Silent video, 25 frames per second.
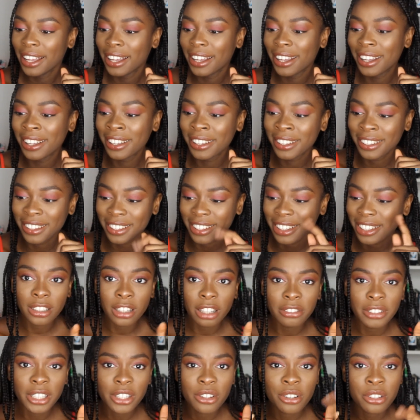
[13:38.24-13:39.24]
I
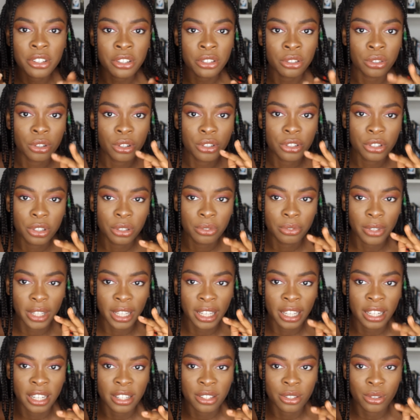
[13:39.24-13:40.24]
love it because it's not too
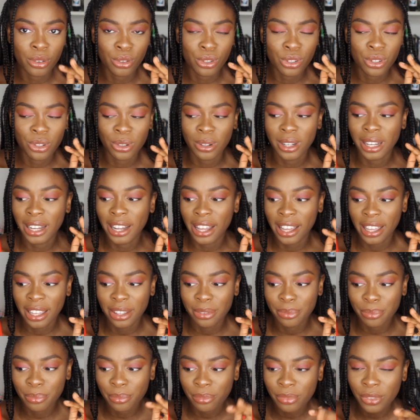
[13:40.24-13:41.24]
thick and it's not too
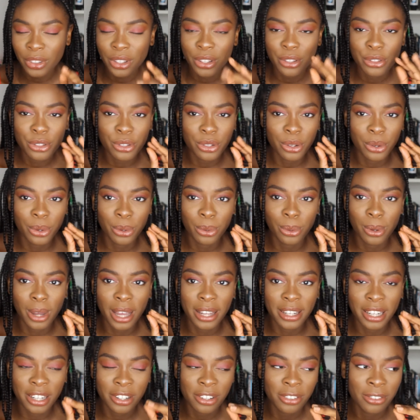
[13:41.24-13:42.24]
light. So
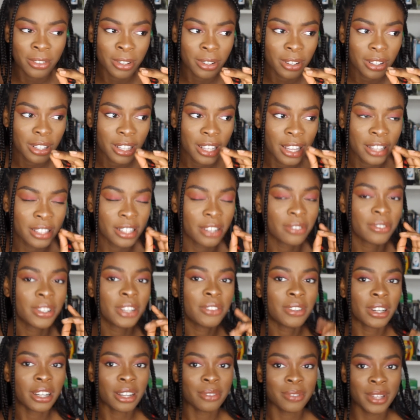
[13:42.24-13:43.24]
I
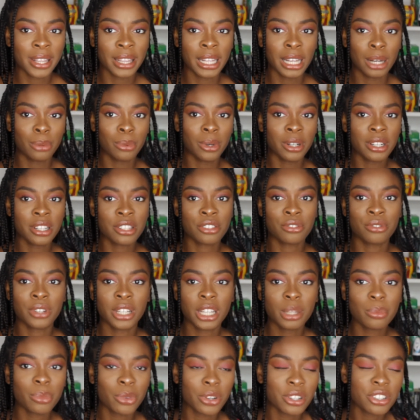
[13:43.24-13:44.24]
definitely recommend that one. It's
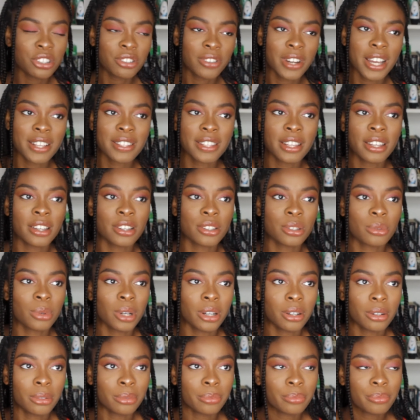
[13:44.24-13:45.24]
really moisturising as
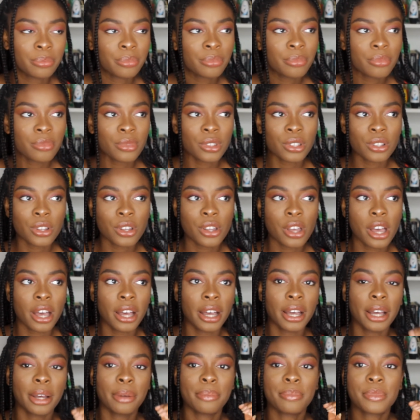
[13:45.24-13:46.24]
well.
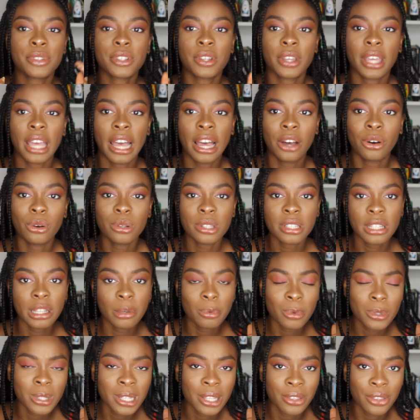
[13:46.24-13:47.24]
So yeah, I
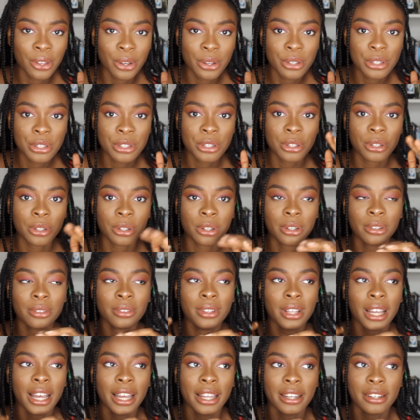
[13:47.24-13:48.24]
alternate between those two,
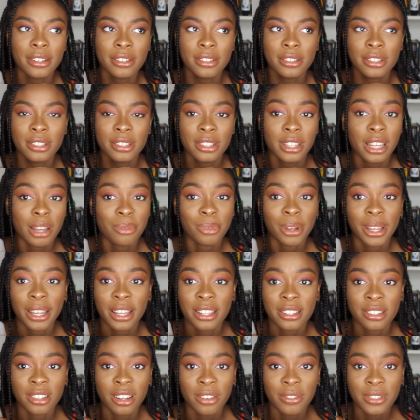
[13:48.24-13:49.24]
and yeah, my
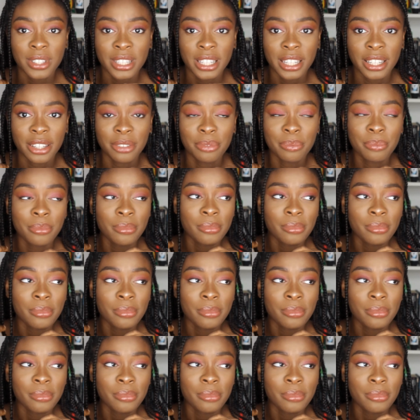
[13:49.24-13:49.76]
hair's loved it.